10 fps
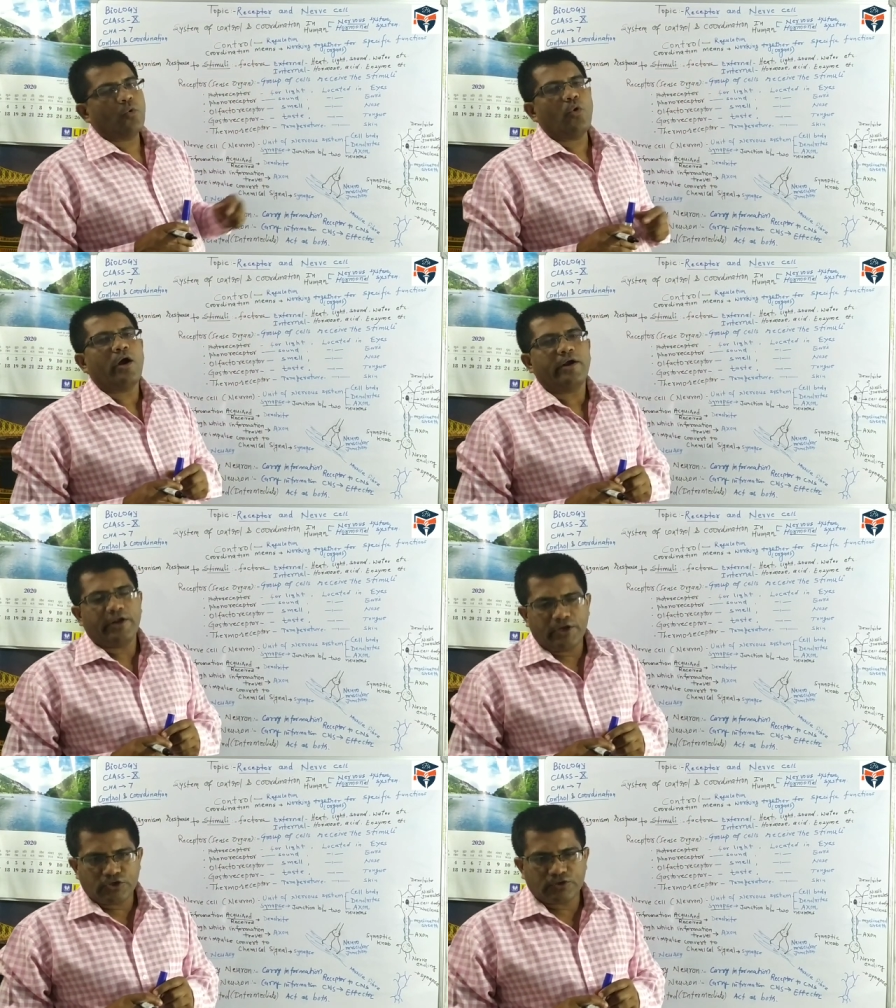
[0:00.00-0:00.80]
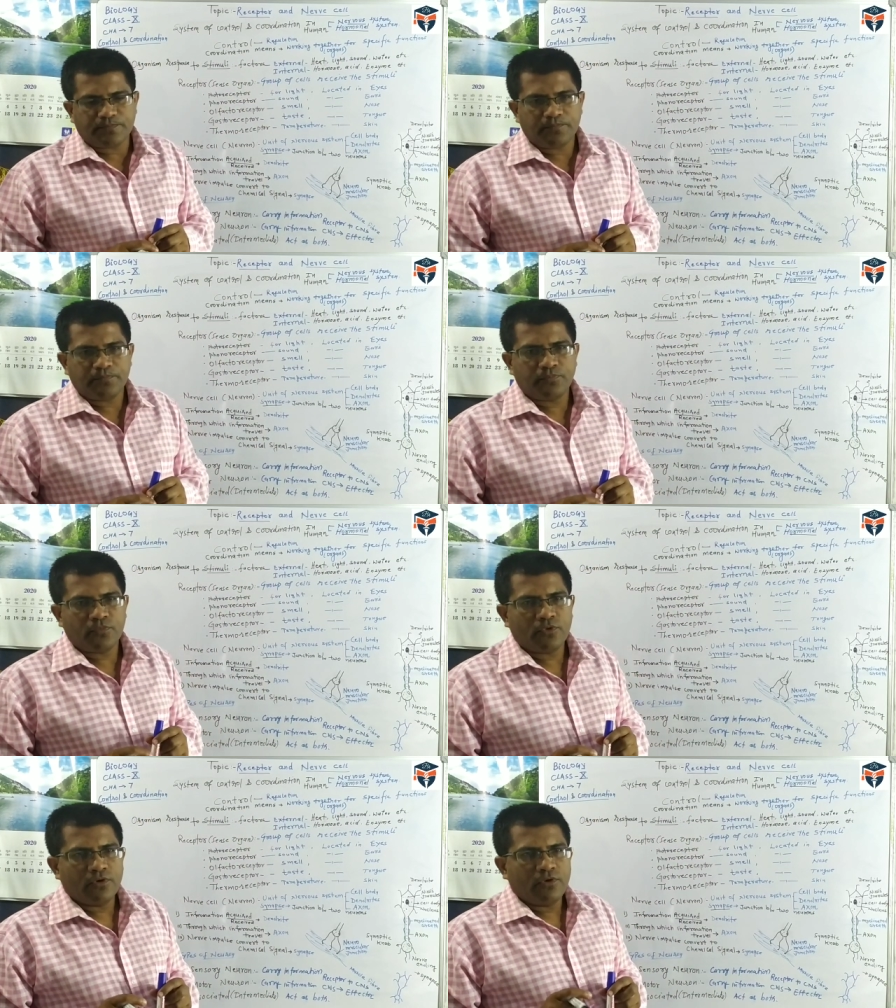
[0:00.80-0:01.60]
coordination.
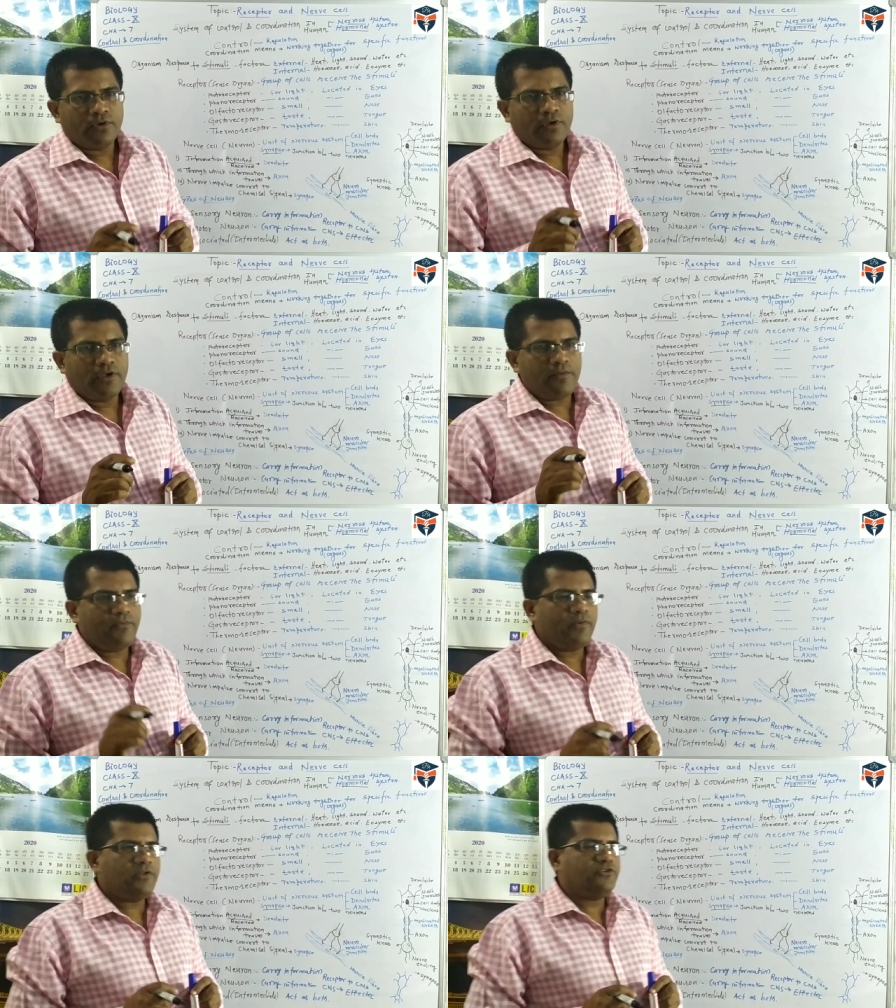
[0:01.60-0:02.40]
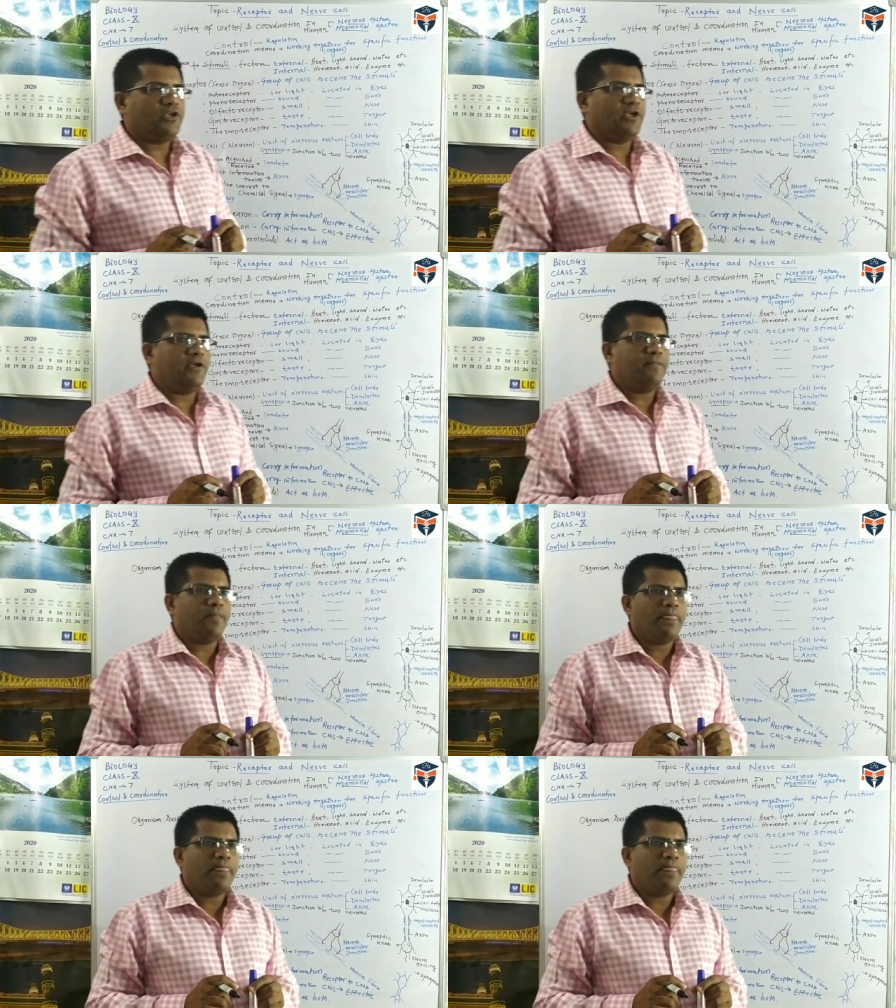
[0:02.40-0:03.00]
If you will see,